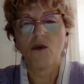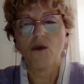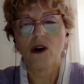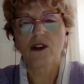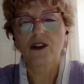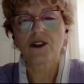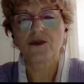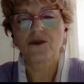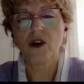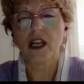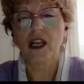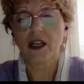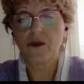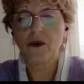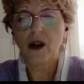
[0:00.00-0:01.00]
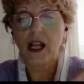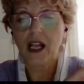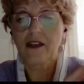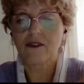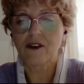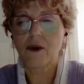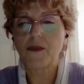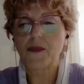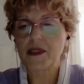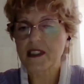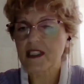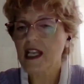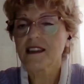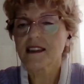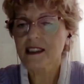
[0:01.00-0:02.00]
was very well
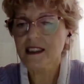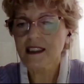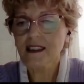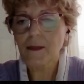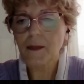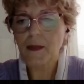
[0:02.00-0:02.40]
represented